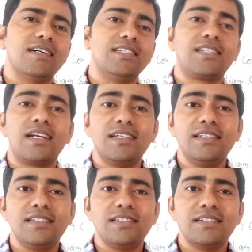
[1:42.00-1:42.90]

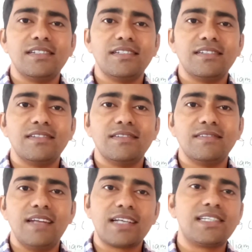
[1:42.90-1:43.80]
study
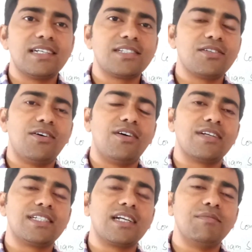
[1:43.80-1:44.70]
lectures
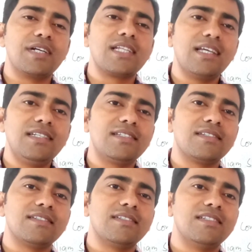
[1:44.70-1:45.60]
or study
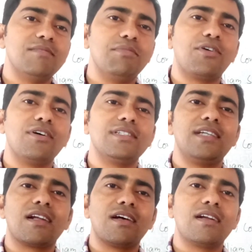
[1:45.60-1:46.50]
materials, because
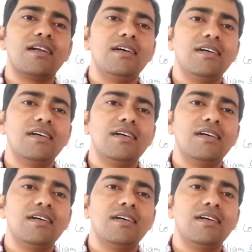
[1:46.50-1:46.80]
there are